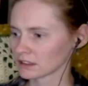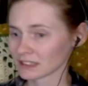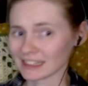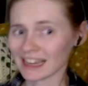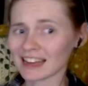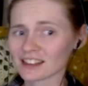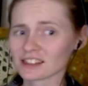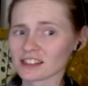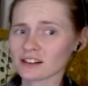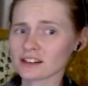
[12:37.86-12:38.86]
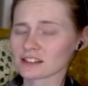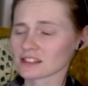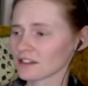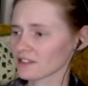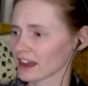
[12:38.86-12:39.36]
Yeah, serious
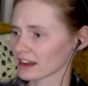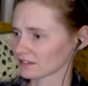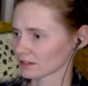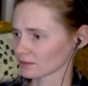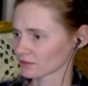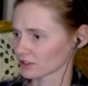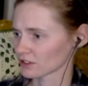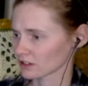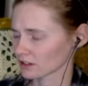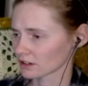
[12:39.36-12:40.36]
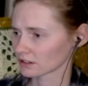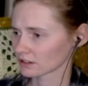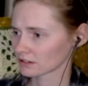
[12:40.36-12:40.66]
stuff ahead of them for sure.